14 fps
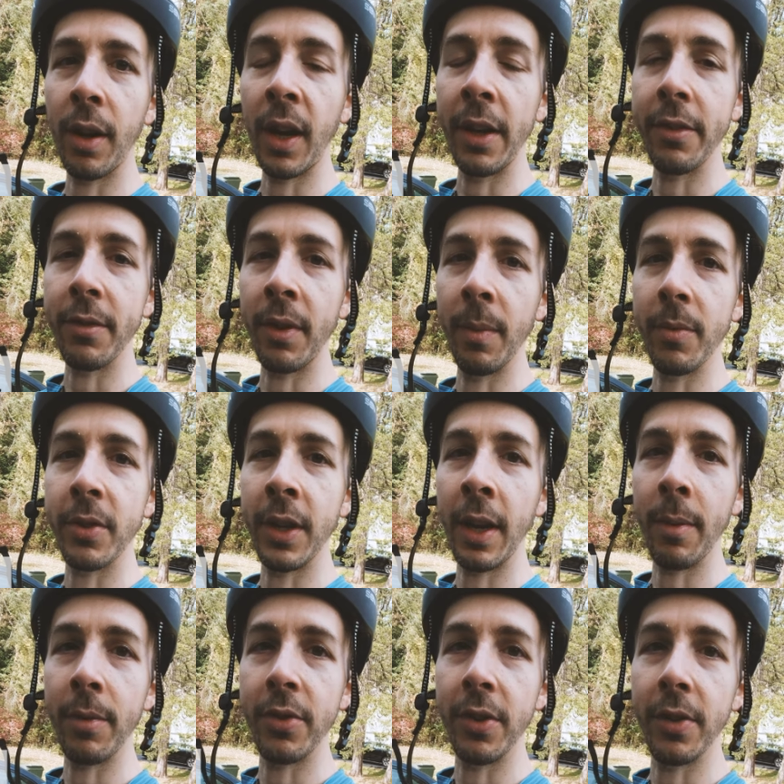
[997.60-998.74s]
ice cream
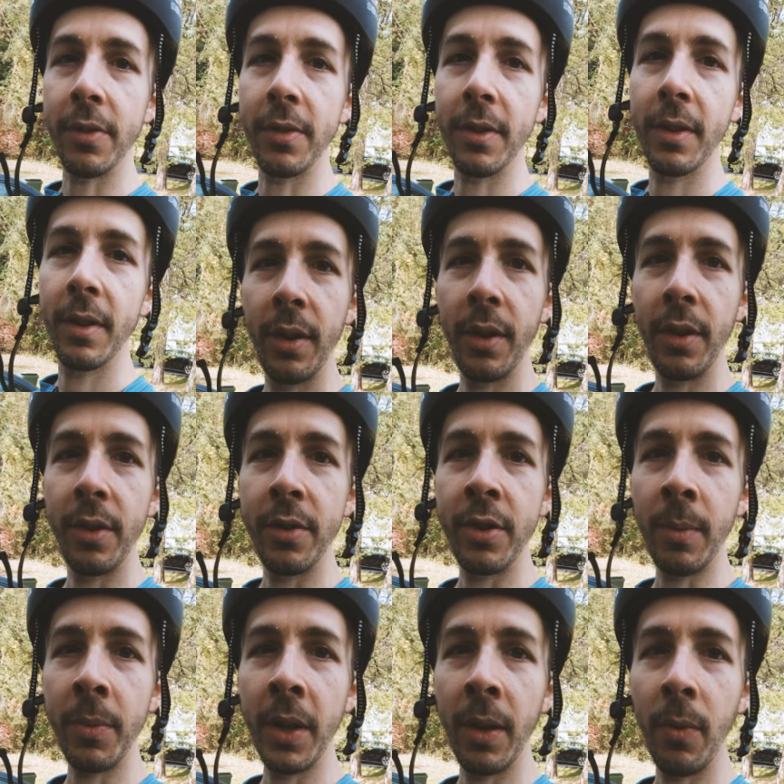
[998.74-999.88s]
sandwiches.
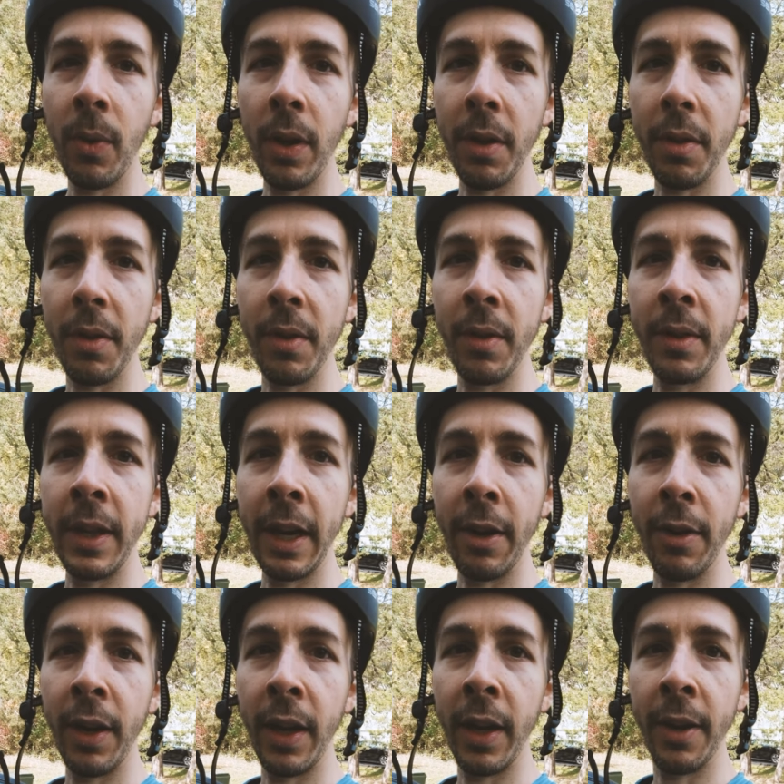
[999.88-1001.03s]
Something with
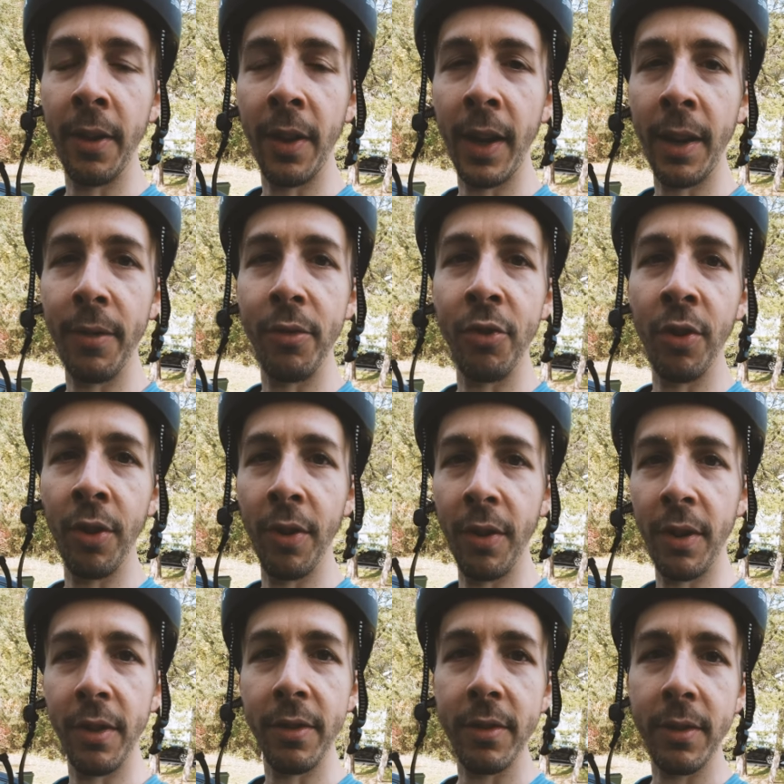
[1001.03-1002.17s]
dairy and a lot of
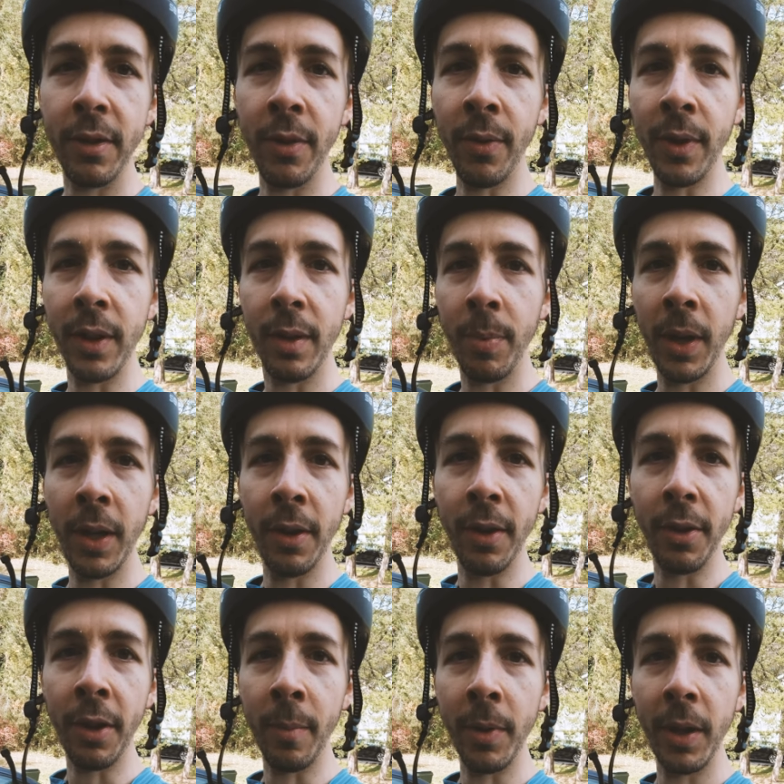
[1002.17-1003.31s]
sugar is going to be in the
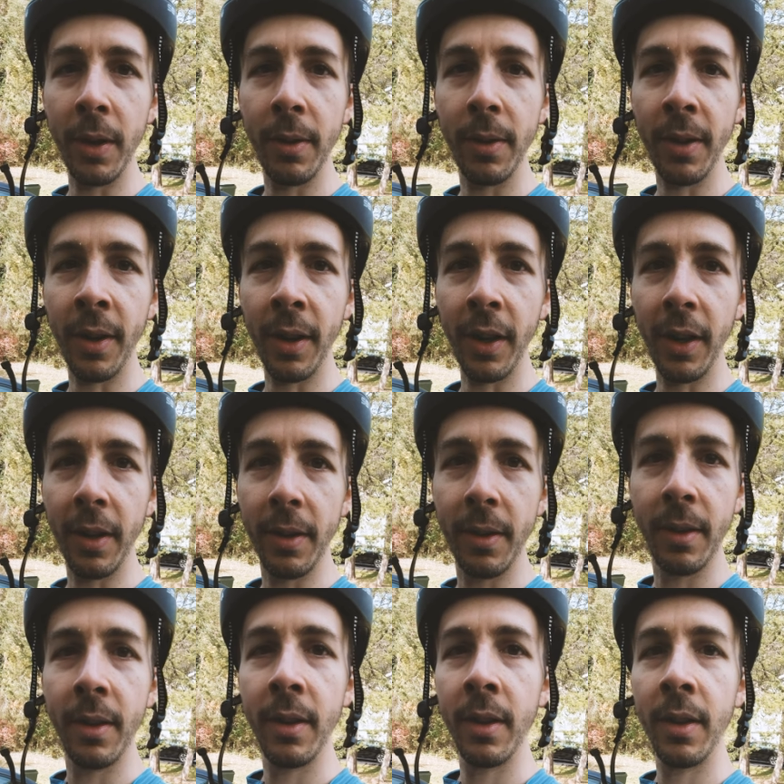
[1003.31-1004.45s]
tummy tonight.
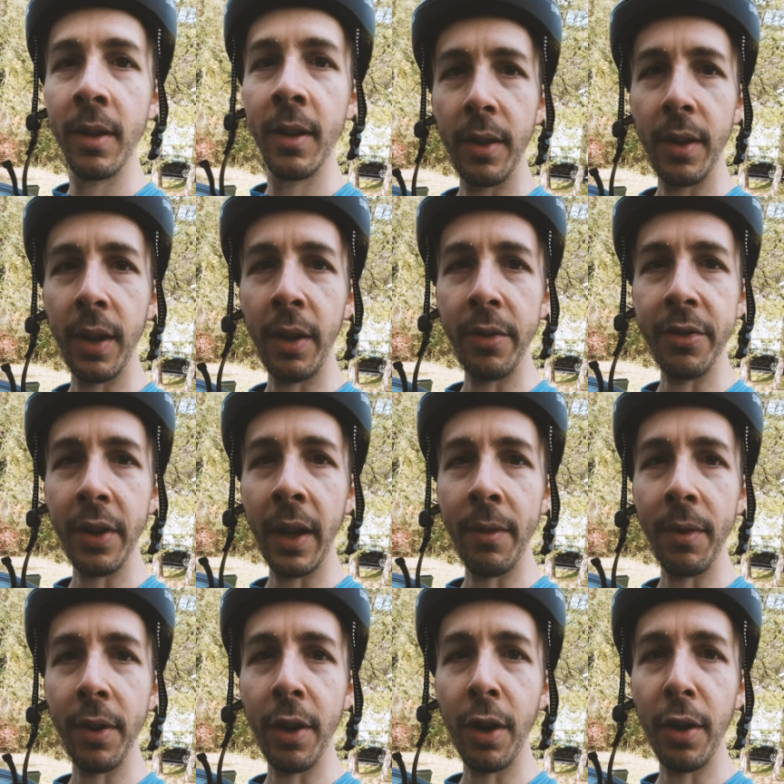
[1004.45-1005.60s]
I also have
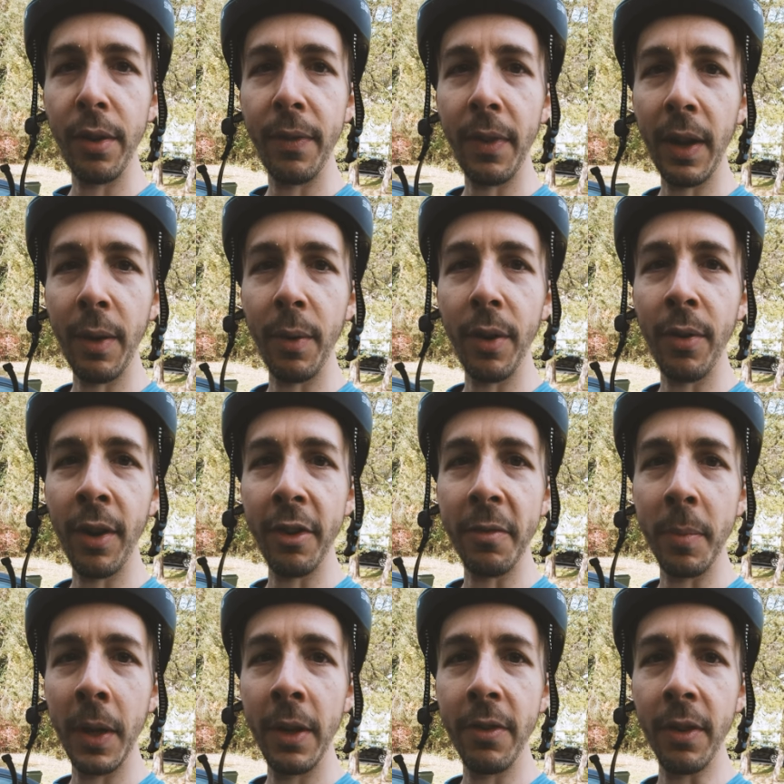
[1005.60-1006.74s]
a cauliflower
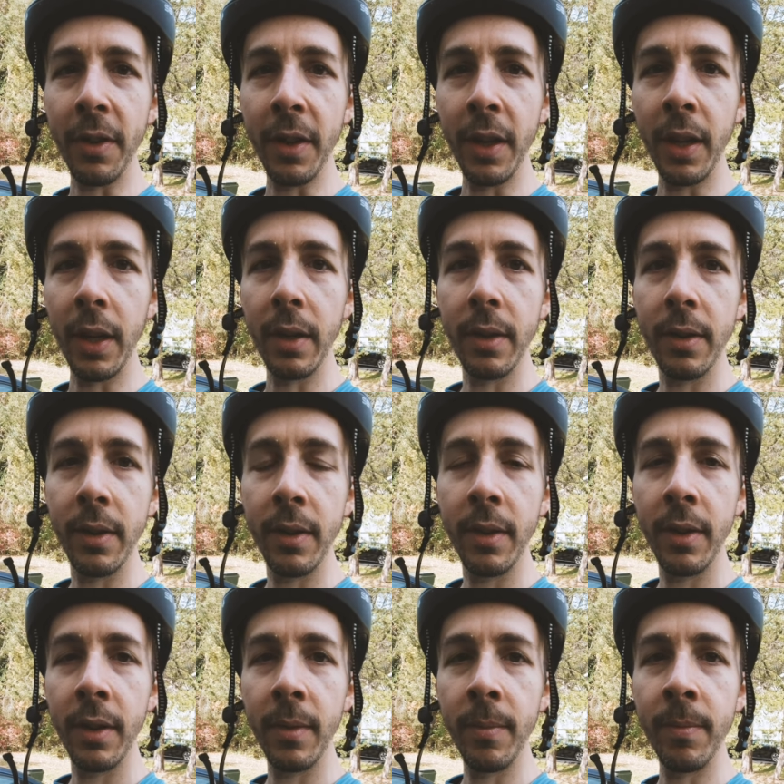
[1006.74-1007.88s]
crust pizza to eat.
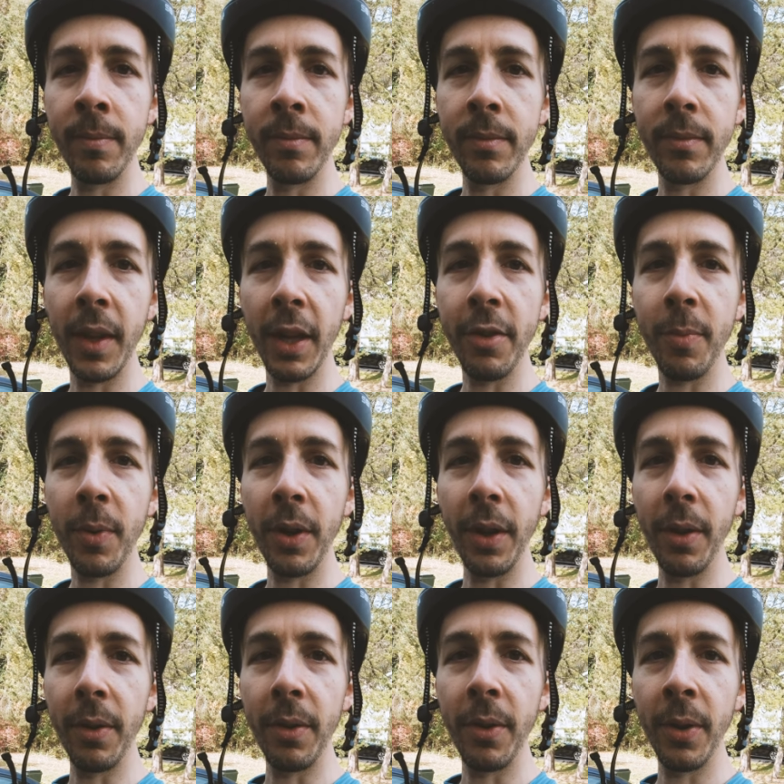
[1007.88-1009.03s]
Mm, that's pretty
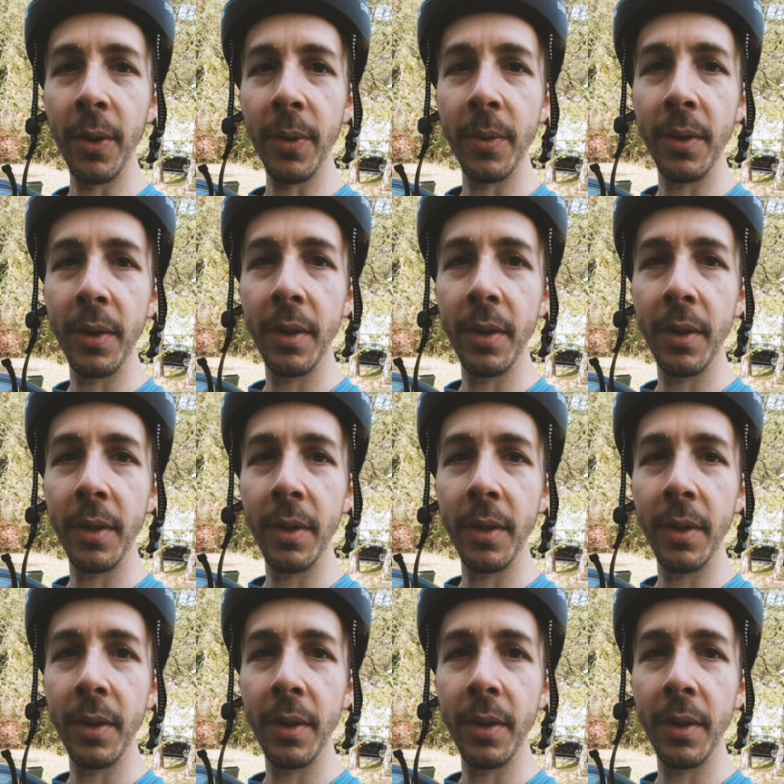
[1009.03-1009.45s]
good too